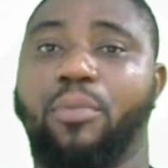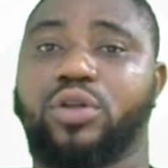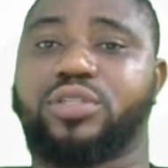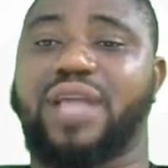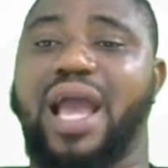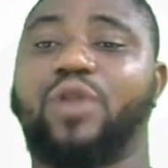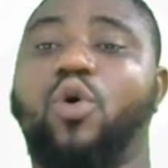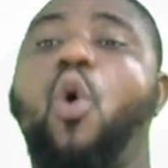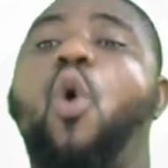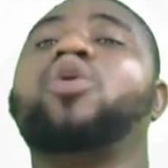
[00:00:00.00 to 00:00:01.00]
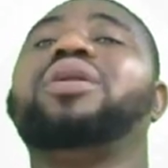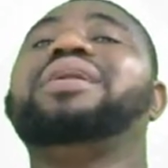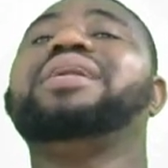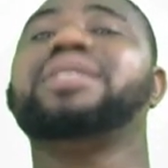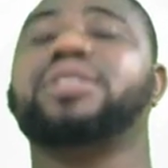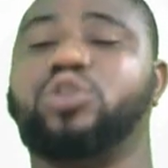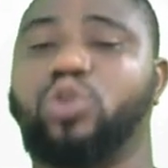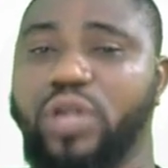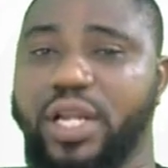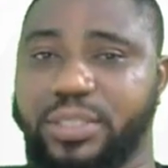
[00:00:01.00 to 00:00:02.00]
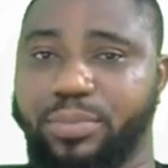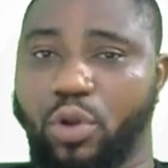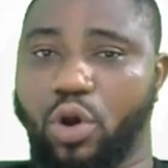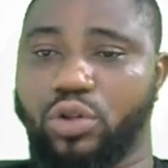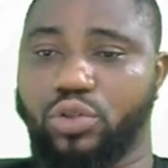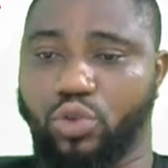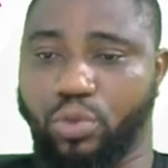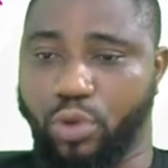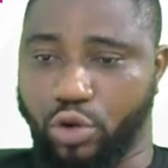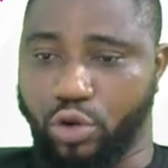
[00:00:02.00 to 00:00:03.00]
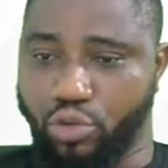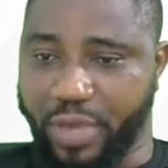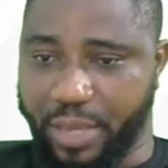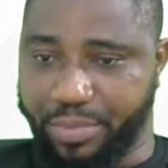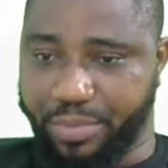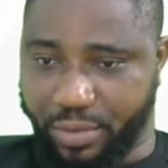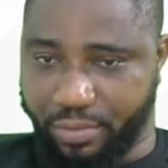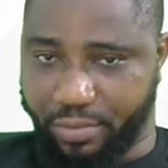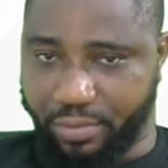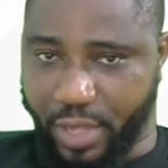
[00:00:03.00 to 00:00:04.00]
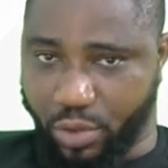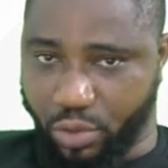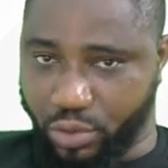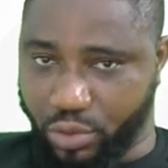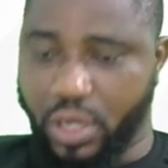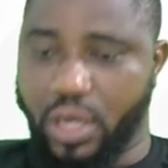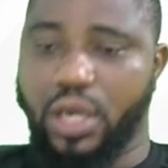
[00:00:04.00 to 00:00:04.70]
but can only donate blood to blood group AB. Take notes.